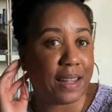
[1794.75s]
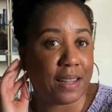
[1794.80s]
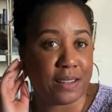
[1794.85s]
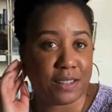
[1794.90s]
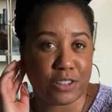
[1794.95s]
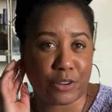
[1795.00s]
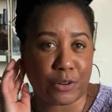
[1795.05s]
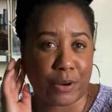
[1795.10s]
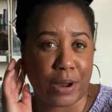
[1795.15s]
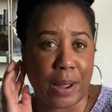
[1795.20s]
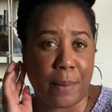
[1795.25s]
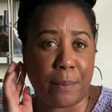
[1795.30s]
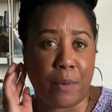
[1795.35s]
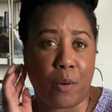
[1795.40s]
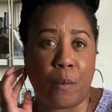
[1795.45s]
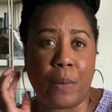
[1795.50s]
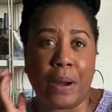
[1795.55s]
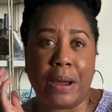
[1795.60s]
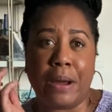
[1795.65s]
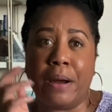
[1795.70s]
Instagram
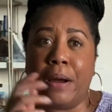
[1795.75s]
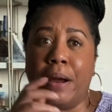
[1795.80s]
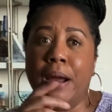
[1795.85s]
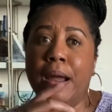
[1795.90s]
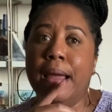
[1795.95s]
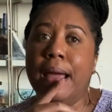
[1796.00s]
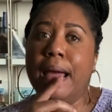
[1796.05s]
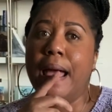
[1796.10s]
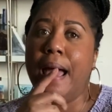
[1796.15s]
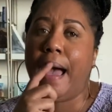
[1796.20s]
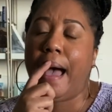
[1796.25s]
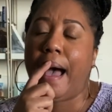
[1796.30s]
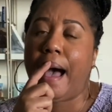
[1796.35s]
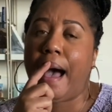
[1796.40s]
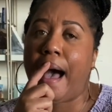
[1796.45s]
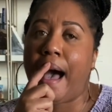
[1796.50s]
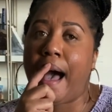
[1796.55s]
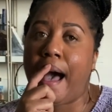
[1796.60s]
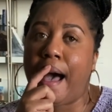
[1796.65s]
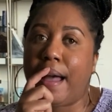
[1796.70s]
where
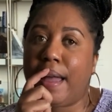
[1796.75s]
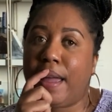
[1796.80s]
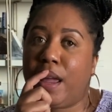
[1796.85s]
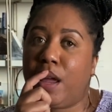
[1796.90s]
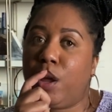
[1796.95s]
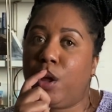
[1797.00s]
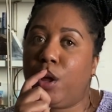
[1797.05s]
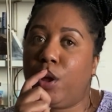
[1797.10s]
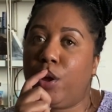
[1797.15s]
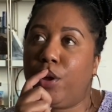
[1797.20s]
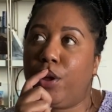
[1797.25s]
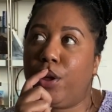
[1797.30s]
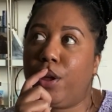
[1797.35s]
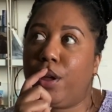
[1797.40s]
I